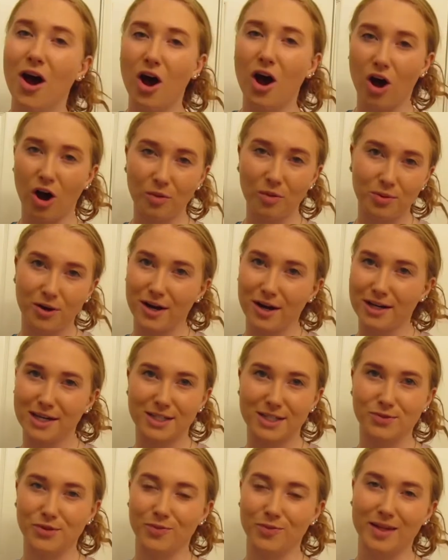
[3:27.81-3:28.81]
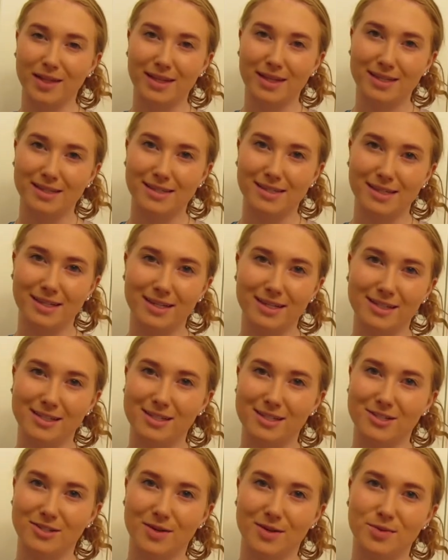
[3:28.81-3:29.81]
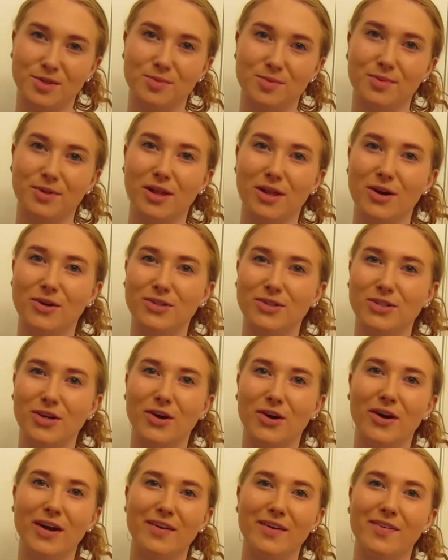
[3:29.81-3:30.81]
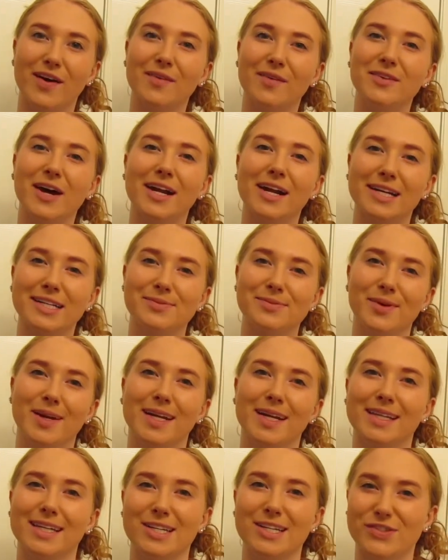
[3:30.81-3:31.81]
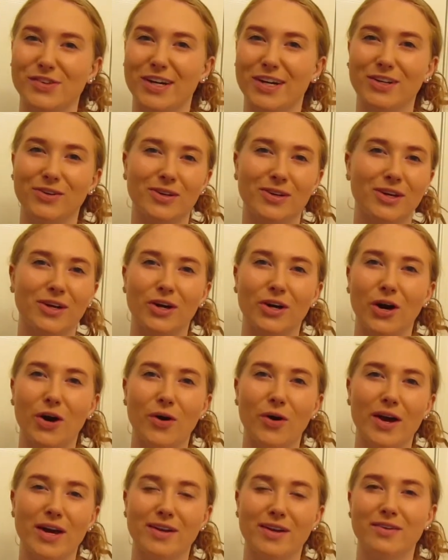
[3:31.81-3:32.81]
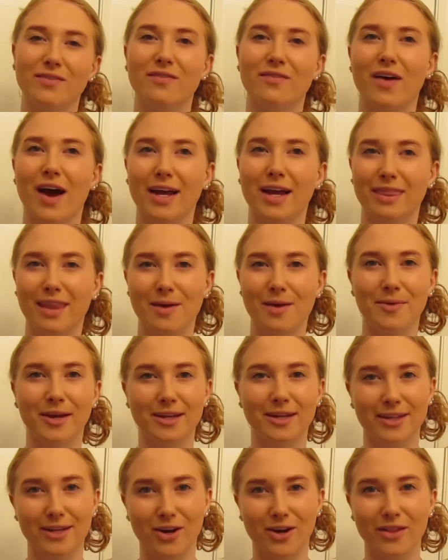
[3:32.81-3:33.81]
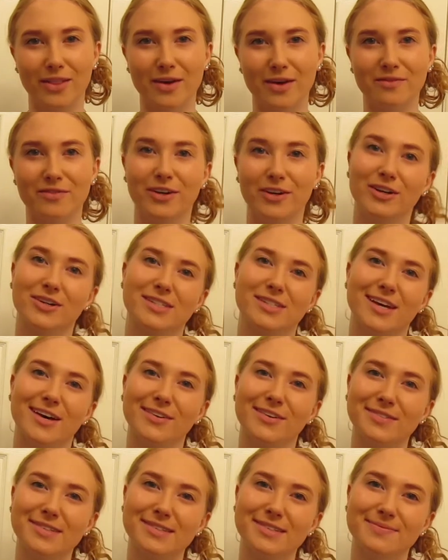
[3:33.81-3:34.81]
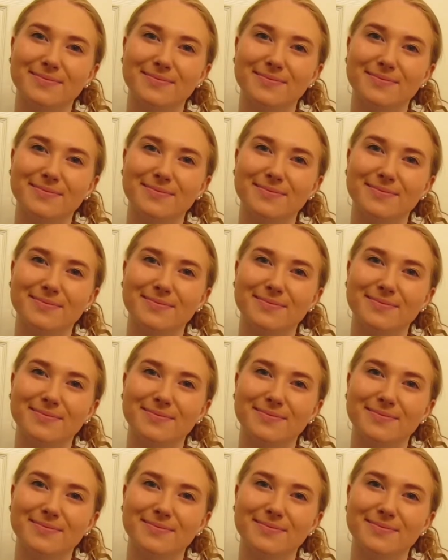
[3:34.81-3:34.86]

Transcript: All products will be listed in the description below, so if I'm not explaining these right, you can go and find them and click on them for yourselves.